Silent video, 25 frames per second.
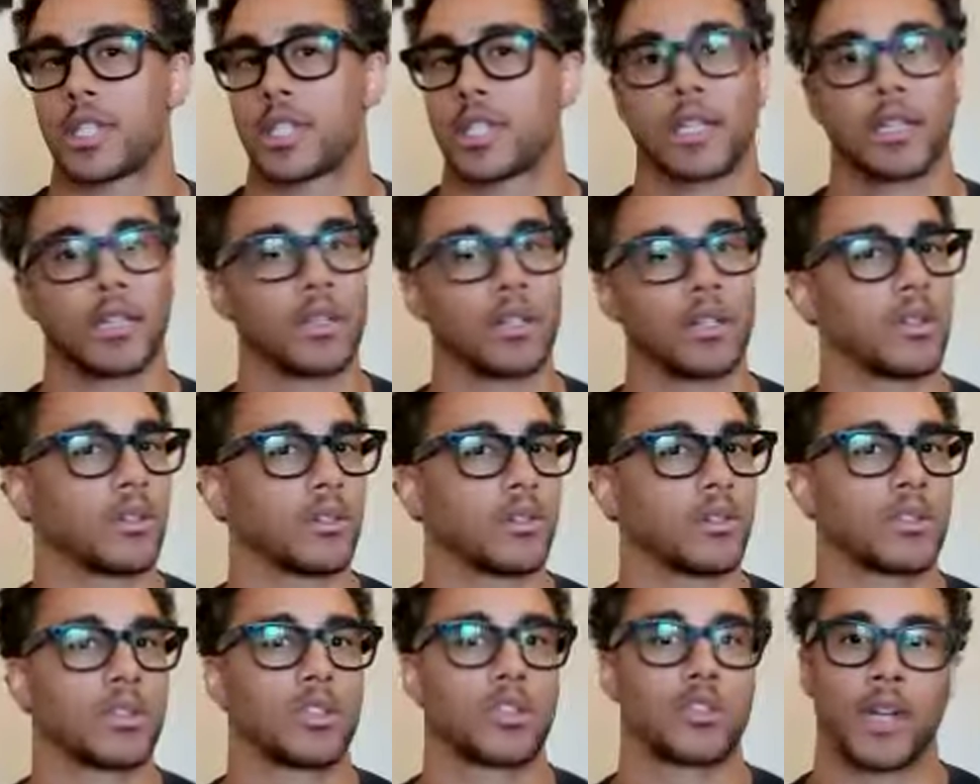
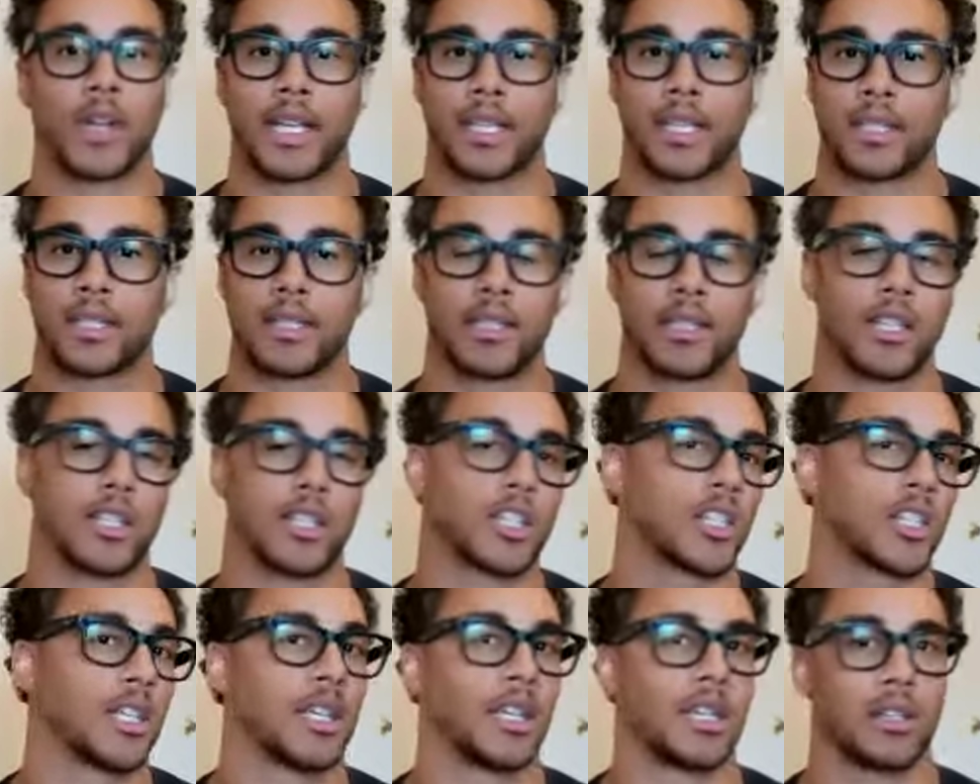skills, strength
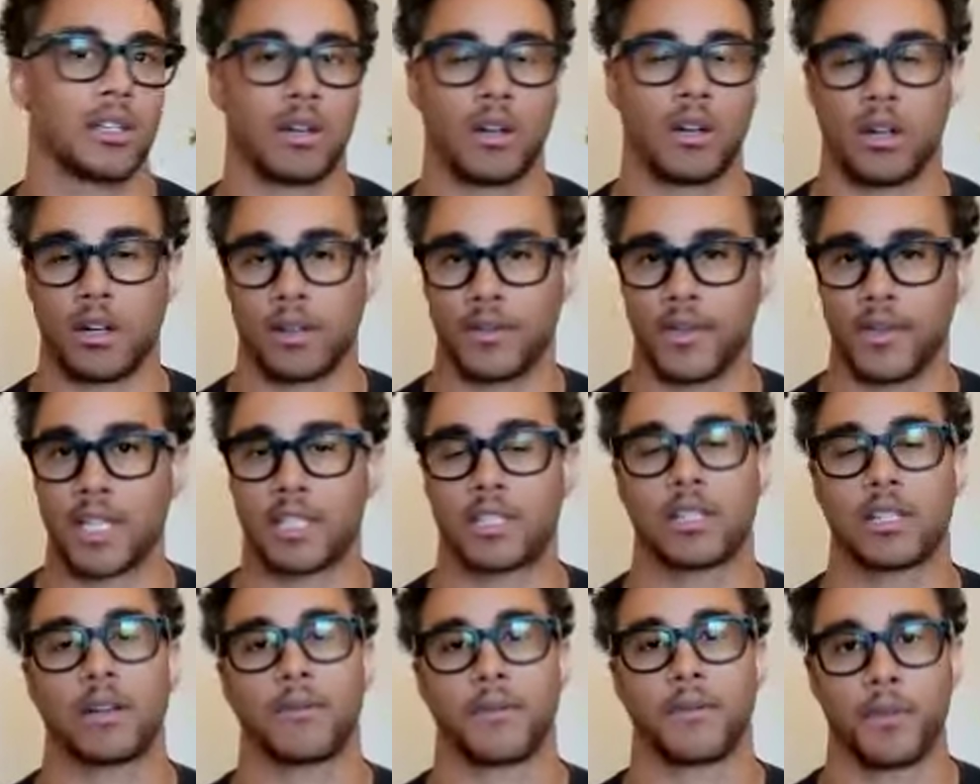conditioning, all
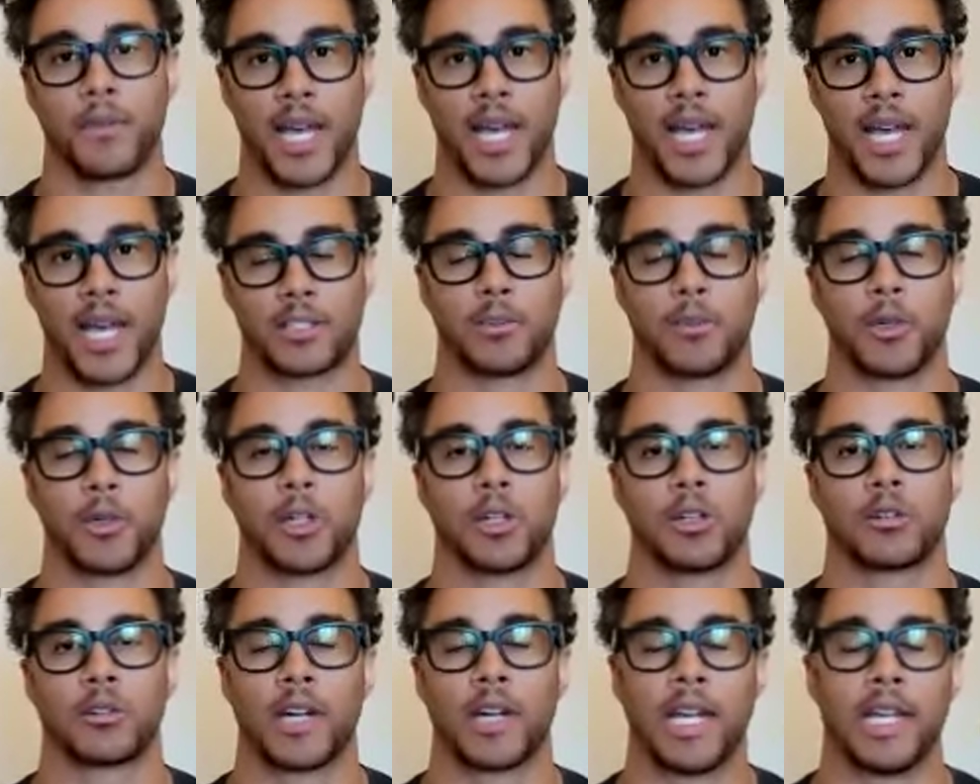that stuff for
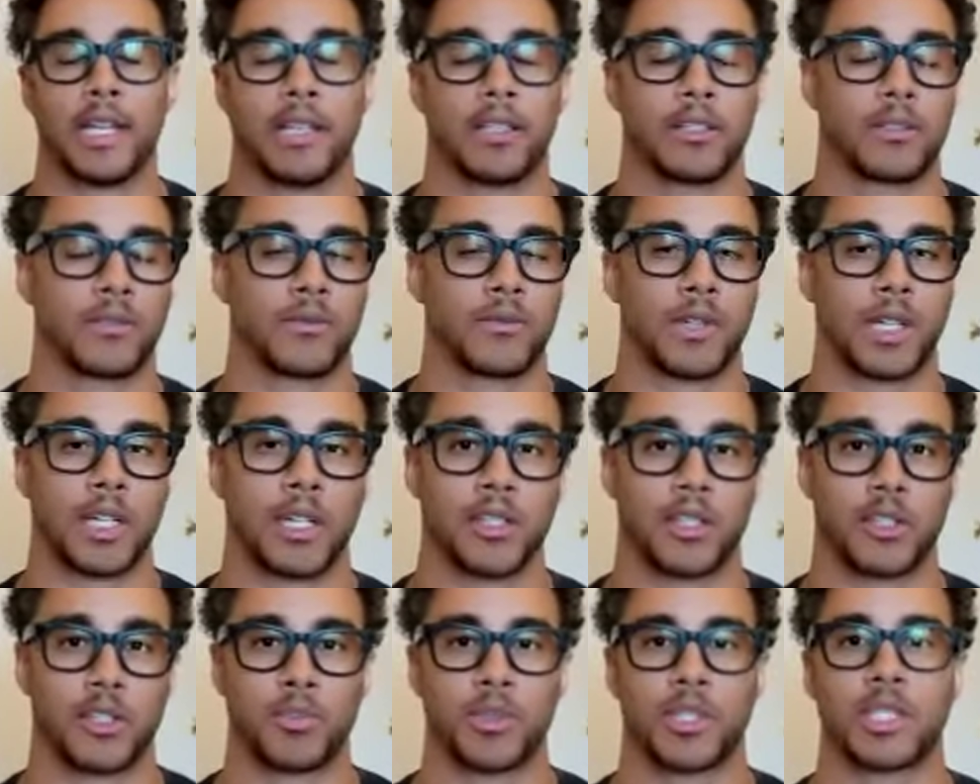basketball, right? It's
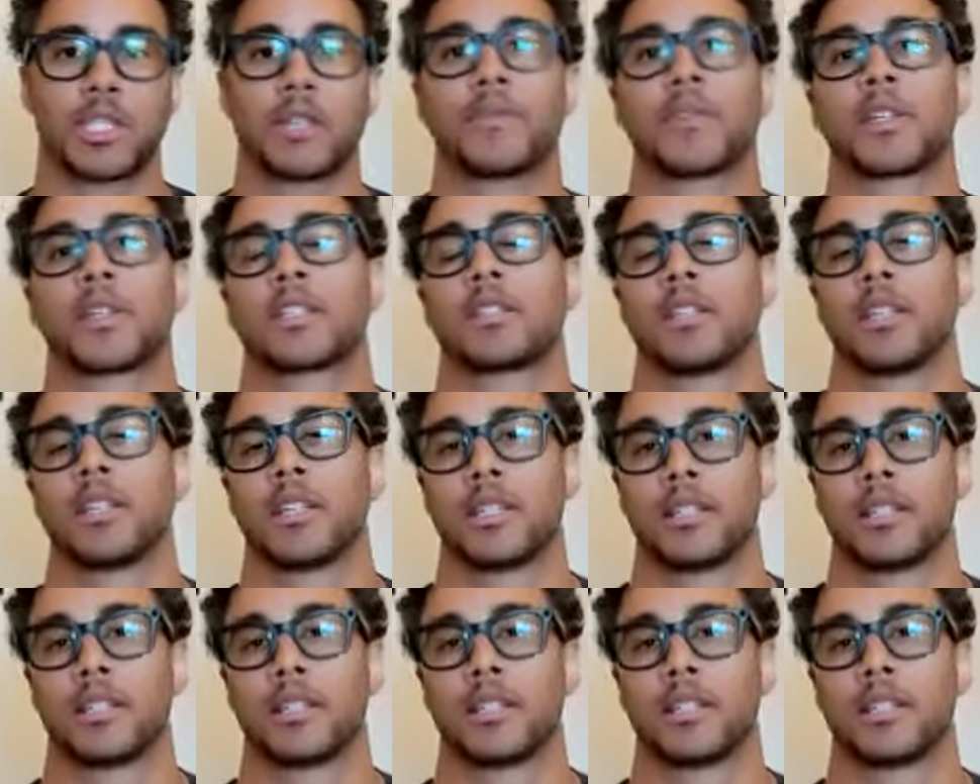very specific